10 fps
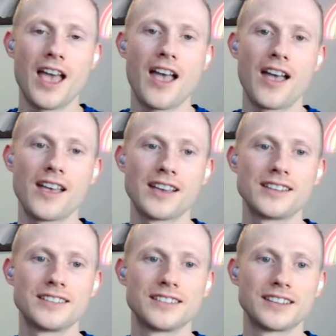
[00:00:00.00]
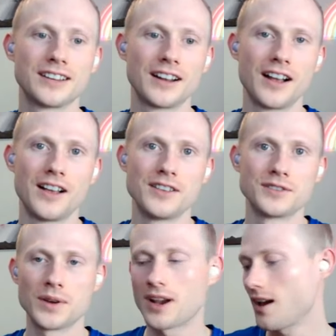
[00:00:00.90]
And
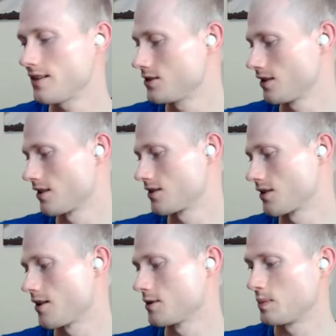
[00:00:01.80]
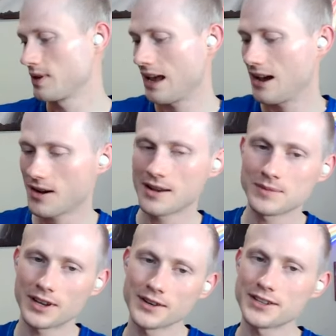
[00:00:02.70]
so I got the sugar scrubs, but now
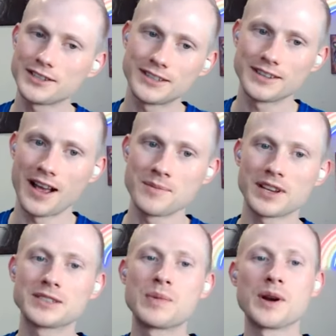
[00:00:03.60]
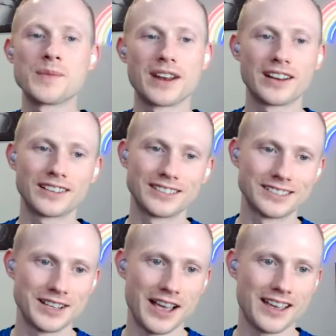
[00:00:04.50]
I'm experimenting,
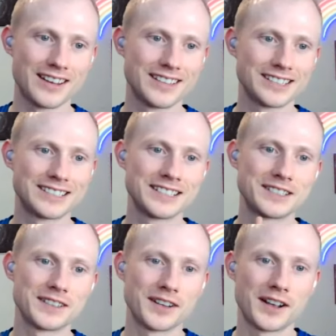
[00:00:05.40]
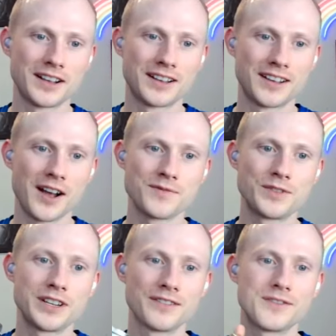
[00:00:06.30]
and this is
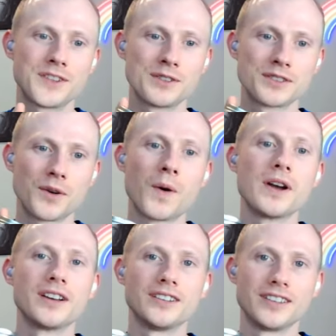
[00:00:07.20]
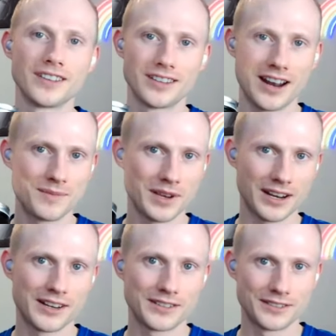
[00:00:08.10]
comfrey infused oil that I'm
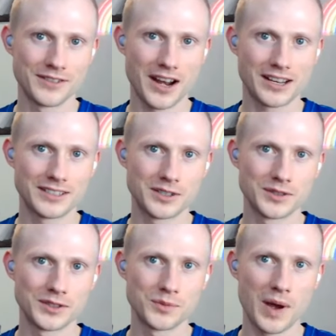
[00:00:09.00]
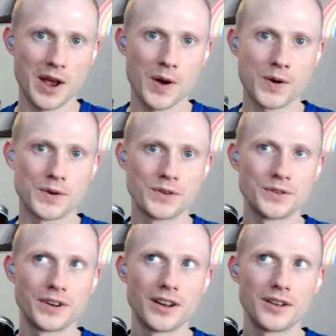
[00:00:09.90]
getting ready to do my
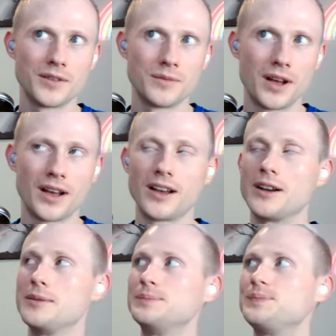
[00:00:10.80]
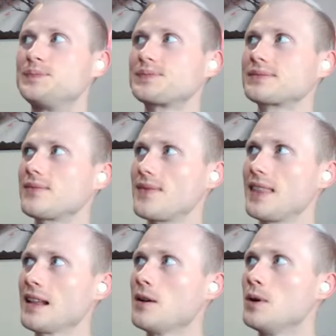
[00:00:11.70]
own,
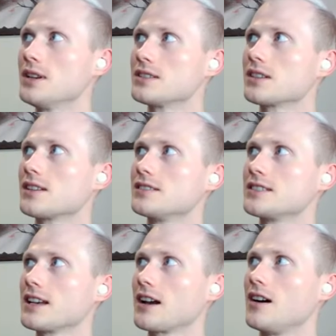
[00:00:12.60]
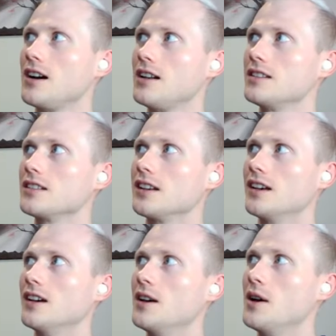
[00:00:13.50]
what is it called?
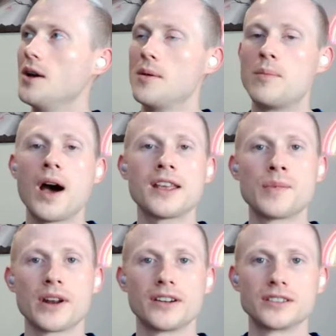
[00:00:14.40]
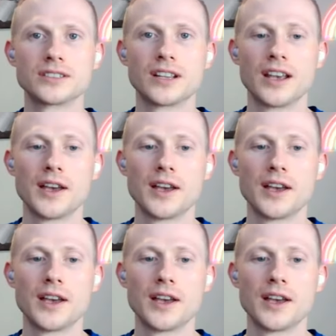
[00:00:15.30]
Body butters.